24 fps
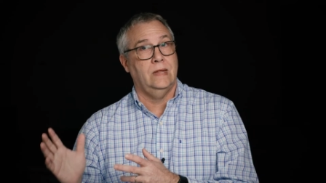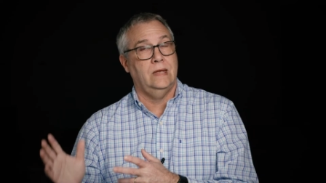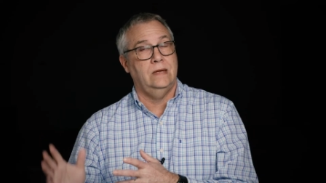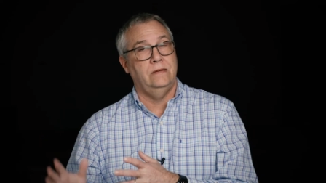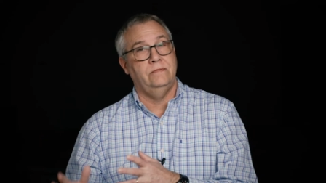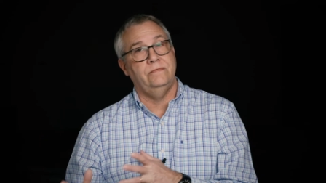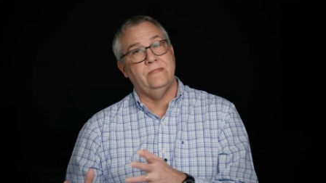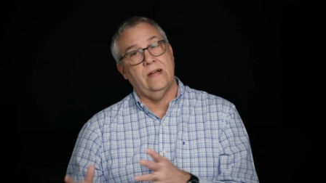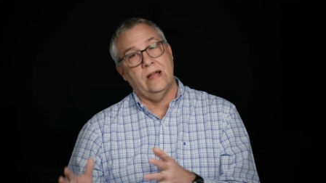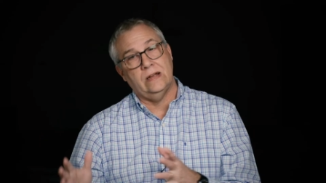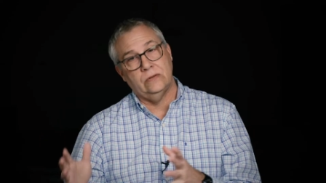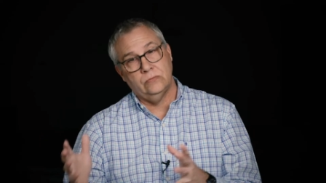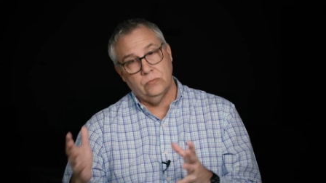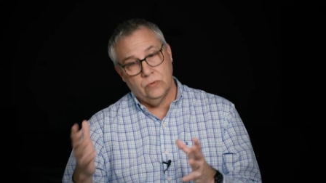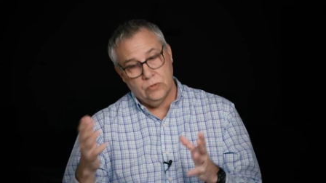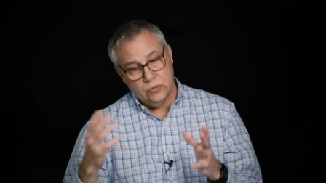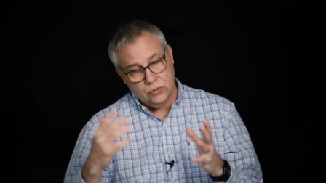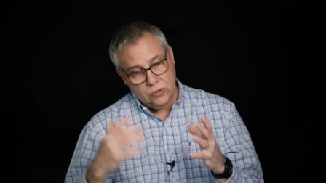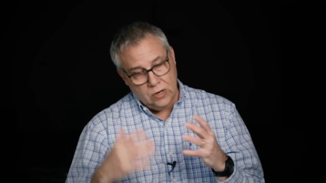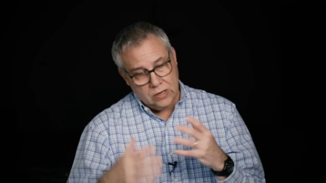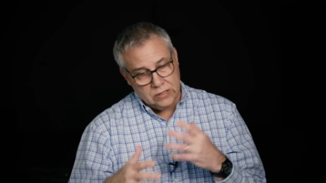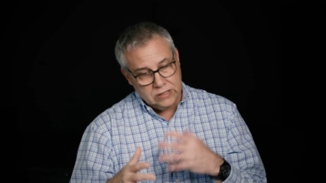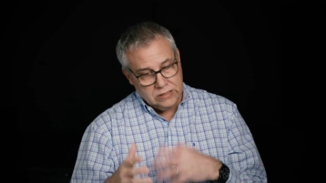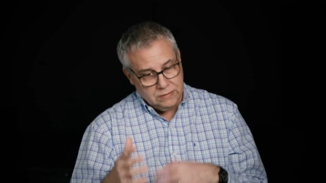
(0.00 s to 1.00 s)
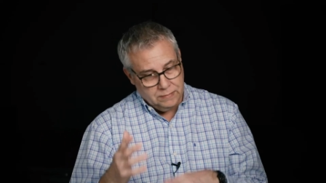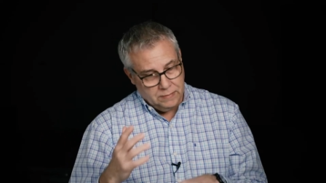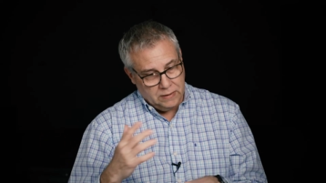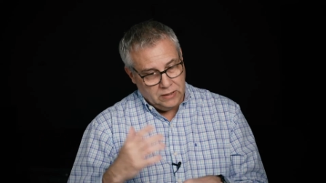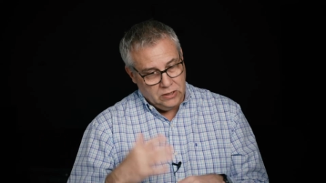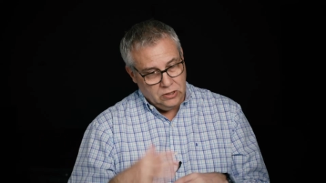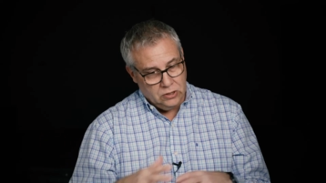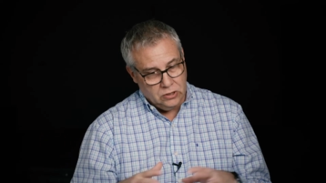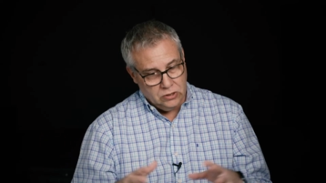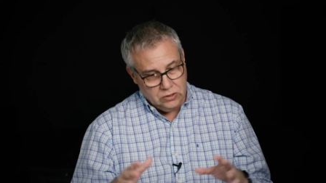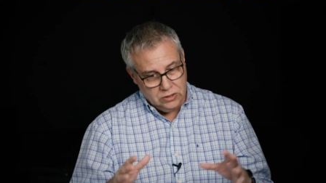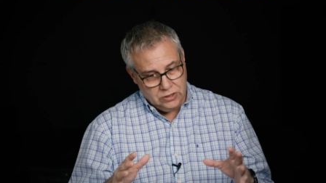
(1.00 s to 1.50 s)
In fact, we draw some
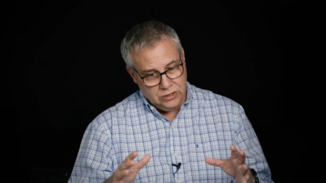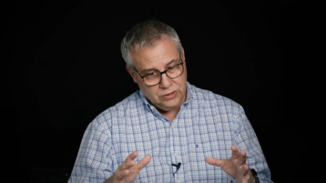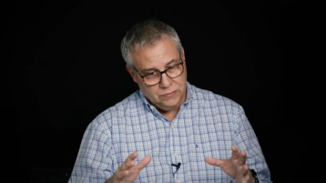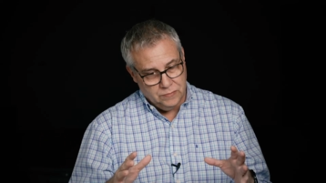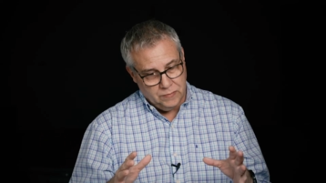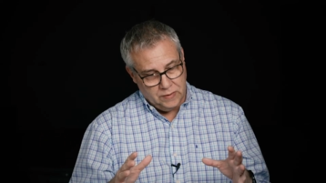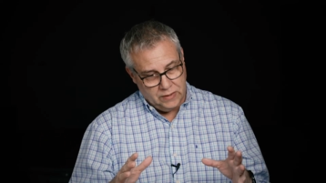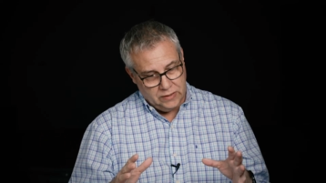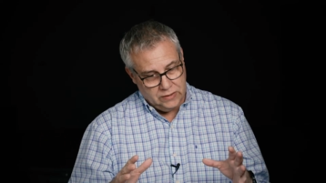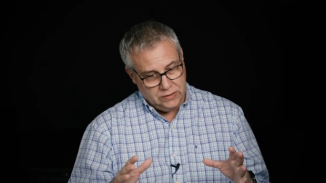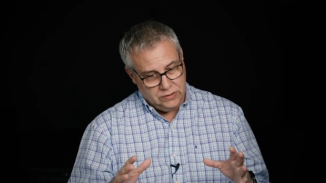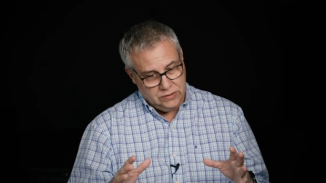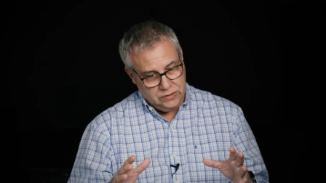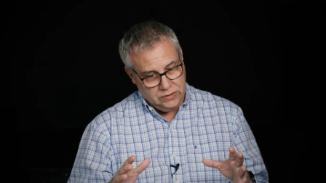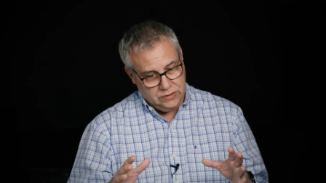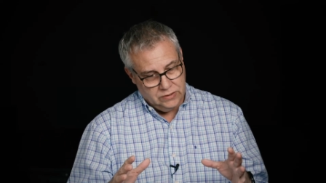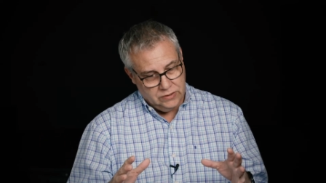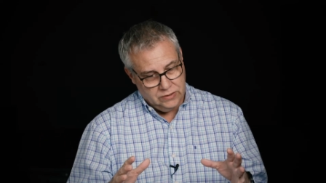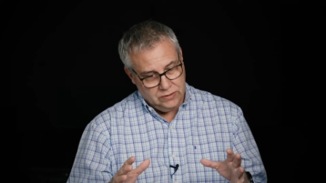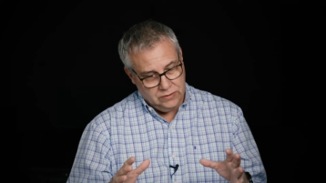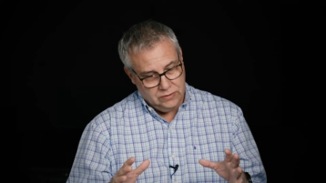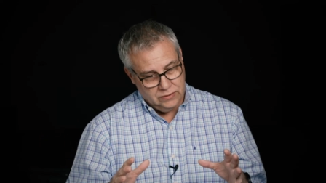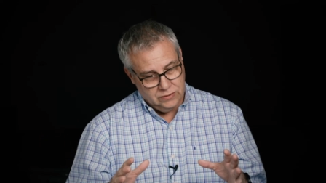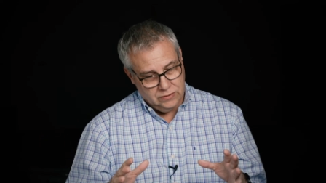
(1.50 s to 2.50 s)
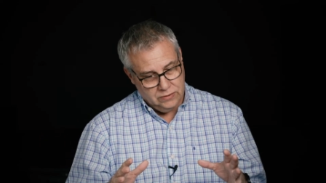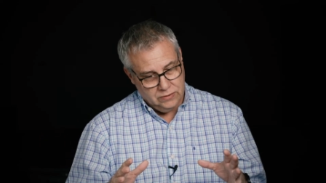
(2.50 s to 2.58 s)
encouragement